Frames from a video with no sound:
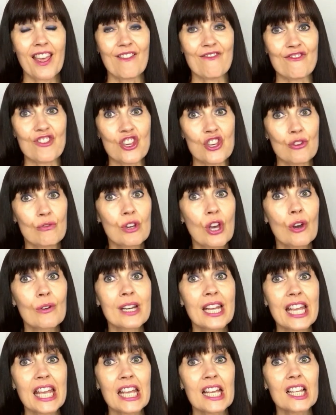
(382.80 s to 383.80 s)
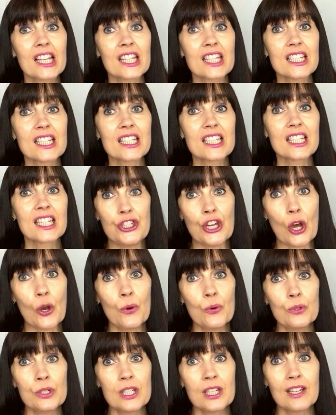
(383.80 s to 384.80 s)
if you go to England,
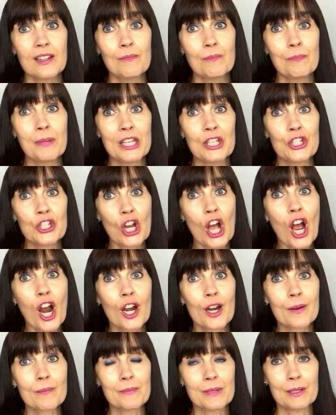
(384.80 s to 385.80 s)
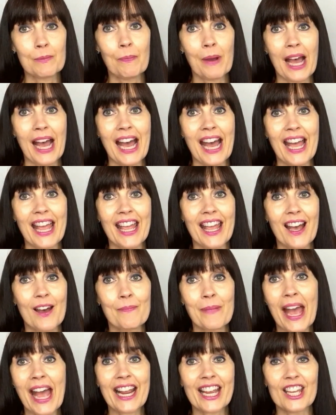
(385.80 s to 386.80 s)
don't be charmed by
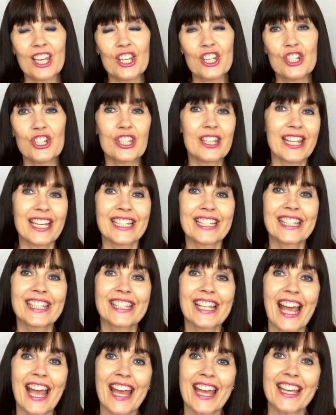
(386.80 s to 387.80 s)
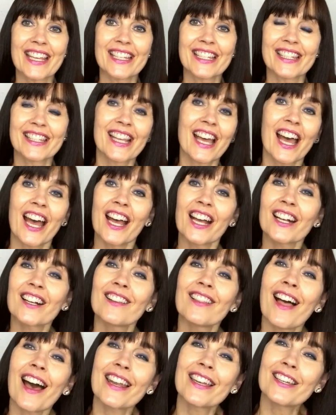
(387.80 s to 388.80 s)
a package that says
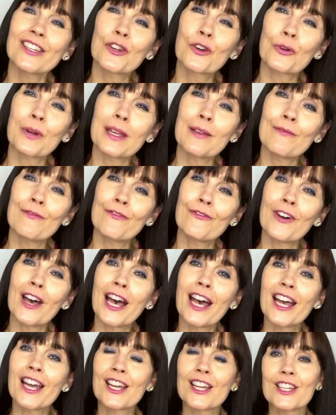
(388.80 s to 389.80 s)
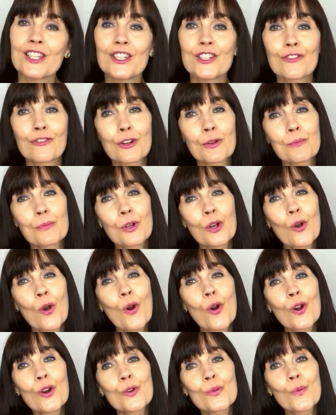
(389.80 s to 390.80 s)
Clotted Cream Fudge from
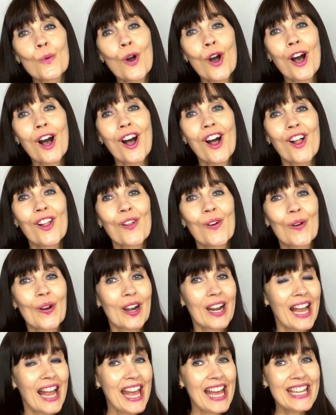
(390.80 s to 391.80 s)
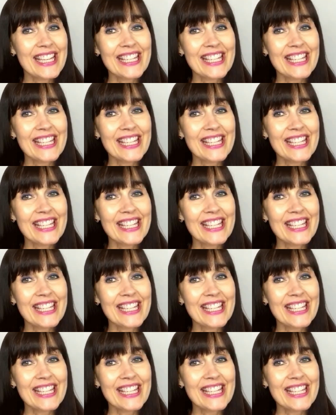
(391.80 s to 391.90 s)
Cornwall or